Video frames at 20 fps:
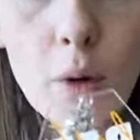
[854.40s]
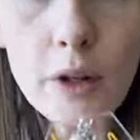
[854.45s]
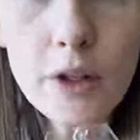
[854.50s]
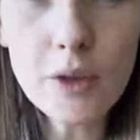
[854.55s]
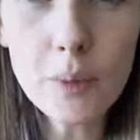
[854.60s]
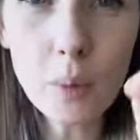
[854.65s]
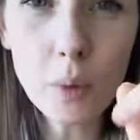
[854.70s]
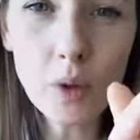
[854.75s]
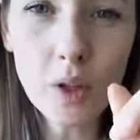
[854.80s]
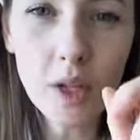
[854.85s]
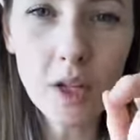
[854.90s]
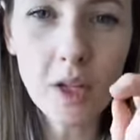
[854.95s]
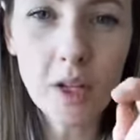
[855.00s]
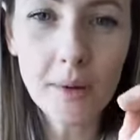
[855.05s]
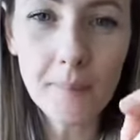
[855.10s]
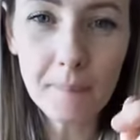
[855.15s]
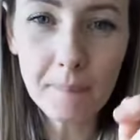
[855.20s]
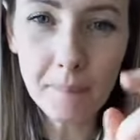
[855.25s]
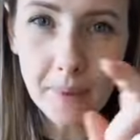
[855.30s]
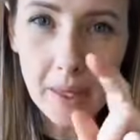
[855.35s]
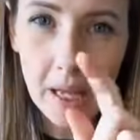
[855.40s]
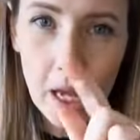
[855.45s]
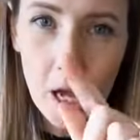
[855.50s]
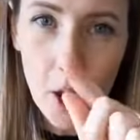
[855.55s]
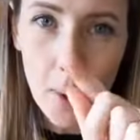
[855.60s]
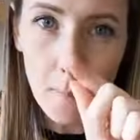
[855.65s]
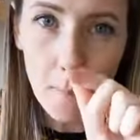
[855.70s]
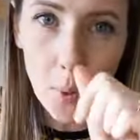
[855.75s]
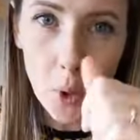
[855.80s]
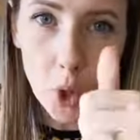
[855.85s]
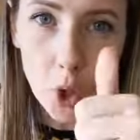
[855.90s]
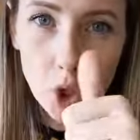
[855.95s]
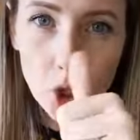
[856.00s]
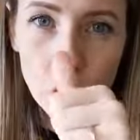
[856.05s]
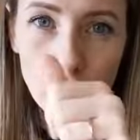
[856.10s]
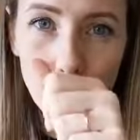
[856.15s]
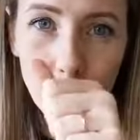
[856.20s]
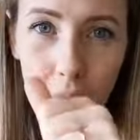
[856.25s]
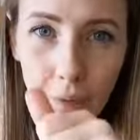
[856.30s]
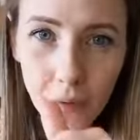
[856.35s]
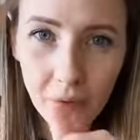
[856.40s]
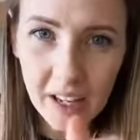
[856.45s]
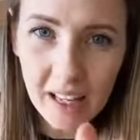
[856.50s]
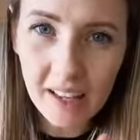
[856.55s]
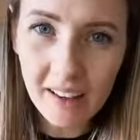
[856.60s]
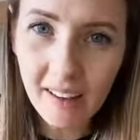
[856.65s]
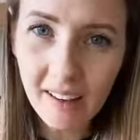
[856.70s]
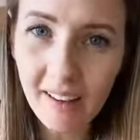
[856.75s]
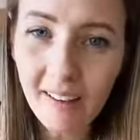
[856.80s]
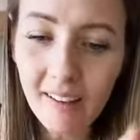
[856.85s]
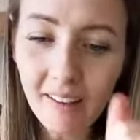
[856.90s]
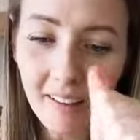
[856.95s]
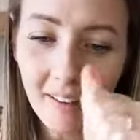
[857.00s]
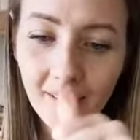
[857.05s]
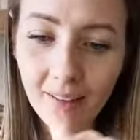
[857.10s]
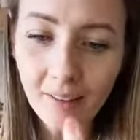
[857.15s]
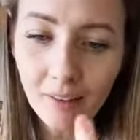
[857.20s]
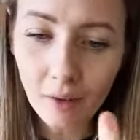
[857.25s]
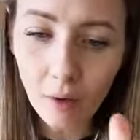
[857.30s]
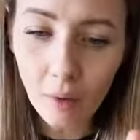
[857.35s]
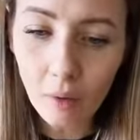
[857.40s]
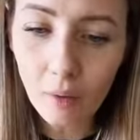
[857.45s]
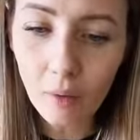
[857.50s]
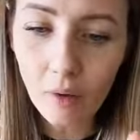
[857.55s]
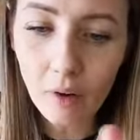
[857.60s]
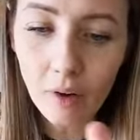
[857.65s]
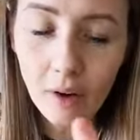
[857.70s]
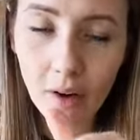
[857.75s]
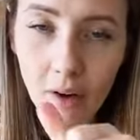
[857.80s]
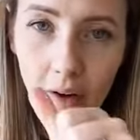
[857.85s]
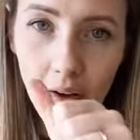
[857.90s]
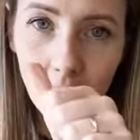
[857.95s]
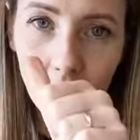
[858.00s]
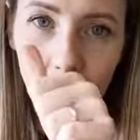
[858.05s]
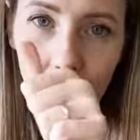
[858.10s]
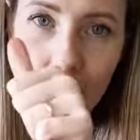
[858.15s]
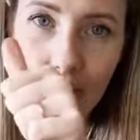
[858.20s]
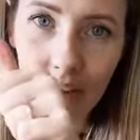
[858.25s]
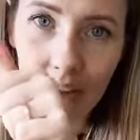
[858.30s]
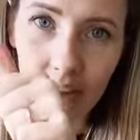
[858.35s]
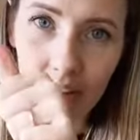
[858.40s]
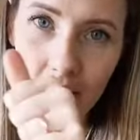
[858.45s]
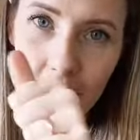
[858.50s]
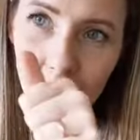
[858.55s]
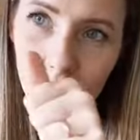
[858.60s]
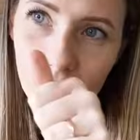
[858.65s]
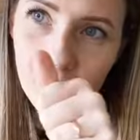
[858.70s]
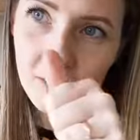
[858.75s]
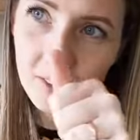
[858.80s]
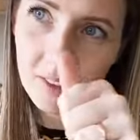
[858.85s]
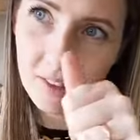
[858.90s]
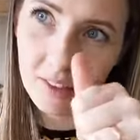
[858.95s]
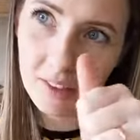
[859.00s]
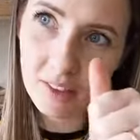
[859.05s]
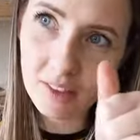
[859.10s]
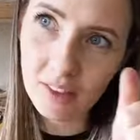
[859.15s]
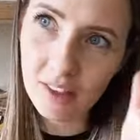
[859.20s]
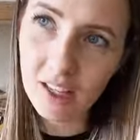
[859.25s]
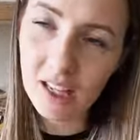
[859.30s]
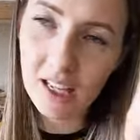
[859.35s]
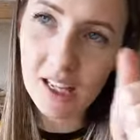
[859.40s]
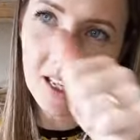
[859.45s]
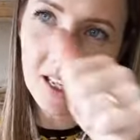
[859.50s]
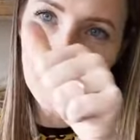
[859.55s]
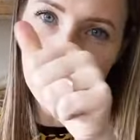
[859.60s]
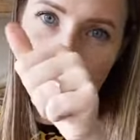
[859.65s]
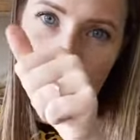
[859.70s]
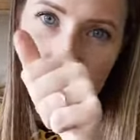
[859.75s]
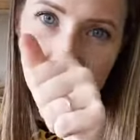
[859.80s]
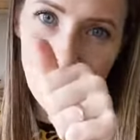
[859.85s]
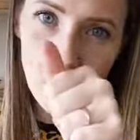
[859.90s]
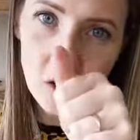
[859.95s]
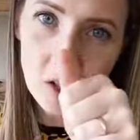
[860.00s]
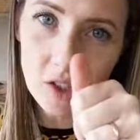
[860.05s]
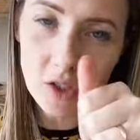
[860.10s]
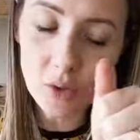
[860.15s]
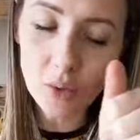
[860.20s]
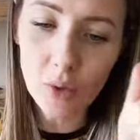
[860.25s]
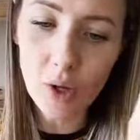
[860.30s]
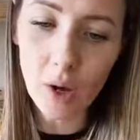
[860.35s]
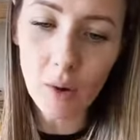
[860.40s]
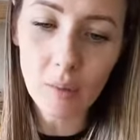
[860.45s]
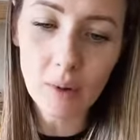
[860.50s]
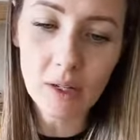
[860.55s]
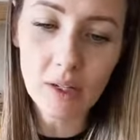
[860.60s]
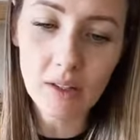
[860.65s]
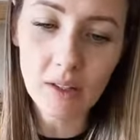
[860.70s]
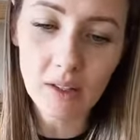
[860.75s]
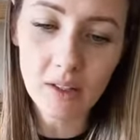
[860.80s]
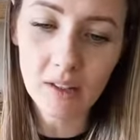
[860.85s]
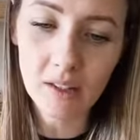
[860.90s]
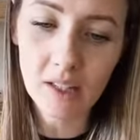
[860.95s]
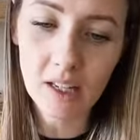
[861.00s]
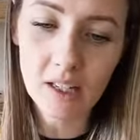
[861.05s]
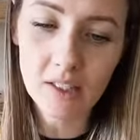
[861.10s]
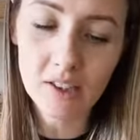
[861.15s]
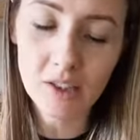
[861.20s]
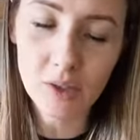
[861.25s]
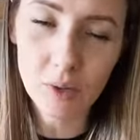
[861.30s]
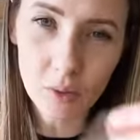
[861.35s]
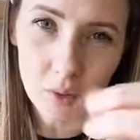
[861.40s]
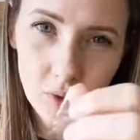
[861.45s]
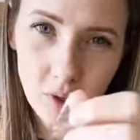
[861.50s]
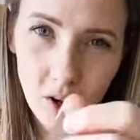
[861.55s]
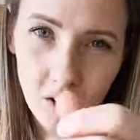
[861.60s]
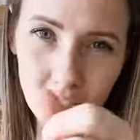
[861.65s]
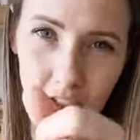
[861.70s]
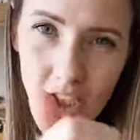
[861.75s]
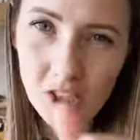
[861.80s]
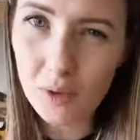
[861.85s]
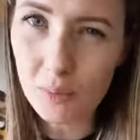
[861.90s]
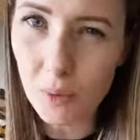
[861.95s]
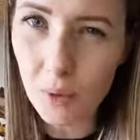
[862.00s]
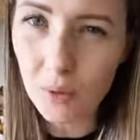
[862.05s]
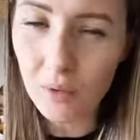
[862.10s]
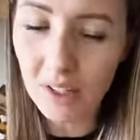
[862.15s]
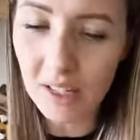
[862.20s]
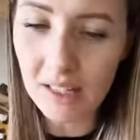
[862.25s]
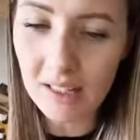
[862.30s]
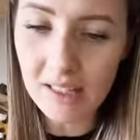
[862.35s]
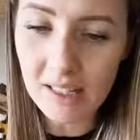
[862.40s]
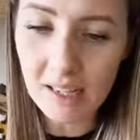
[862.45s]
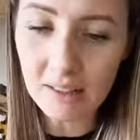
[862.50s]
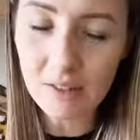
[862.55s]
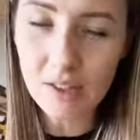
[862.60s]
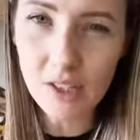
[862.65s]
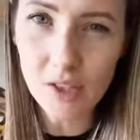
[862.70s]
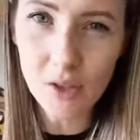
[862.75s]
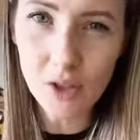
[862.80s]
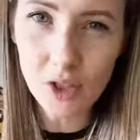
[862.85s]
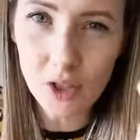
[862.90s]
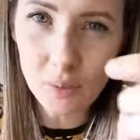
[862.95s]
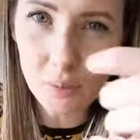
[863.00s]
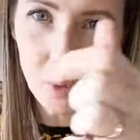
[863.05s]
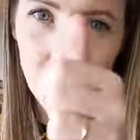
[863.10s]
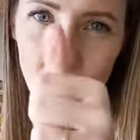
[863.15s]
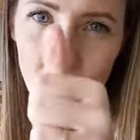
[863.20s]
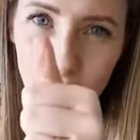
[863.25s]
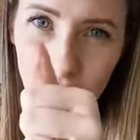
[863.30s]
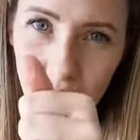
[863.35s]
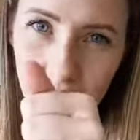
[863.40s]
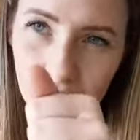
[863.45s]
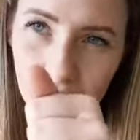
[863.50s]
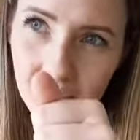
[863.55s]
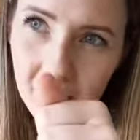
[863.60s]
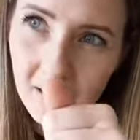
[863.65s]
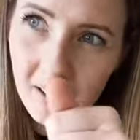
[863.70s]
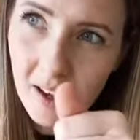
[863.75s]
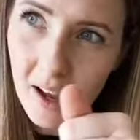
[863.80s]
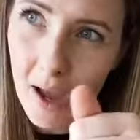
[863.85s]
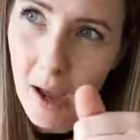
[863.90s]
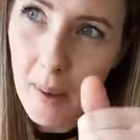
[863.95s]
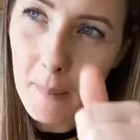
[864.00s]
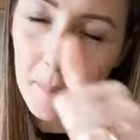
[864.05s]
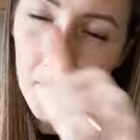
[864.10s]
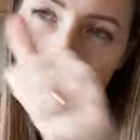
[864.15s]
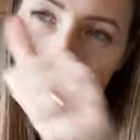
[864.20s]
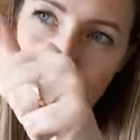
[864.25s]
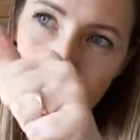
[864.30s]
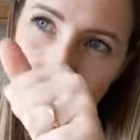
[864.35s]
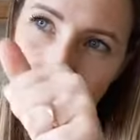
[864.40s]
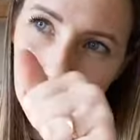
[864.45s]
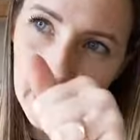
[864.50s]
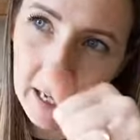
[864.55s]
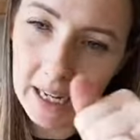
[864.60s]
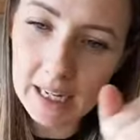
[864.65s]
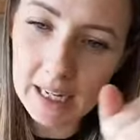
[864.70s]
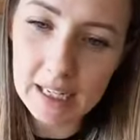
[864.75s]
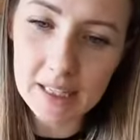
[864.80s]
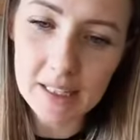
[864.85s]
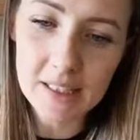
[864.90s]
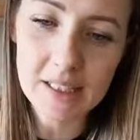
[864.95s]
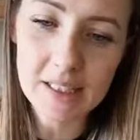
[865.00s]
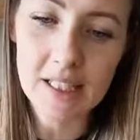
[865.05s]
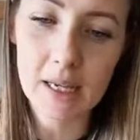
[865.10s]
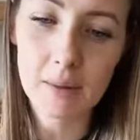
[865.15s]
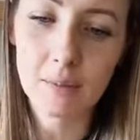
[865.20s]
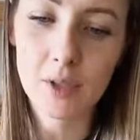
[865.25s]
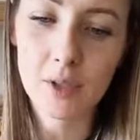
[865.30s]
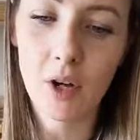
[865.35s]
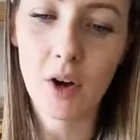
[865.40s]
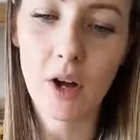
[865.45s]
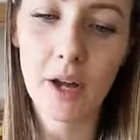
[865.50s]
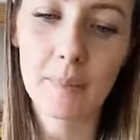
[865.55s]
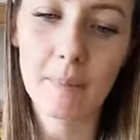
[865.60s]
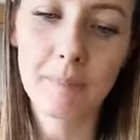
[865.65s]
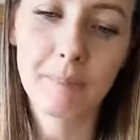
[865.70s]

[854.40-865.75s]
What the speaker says: want to push your finger along the design as you're going, as you're kind of smoothing it down. So you're smoothing it but peeling at the same time.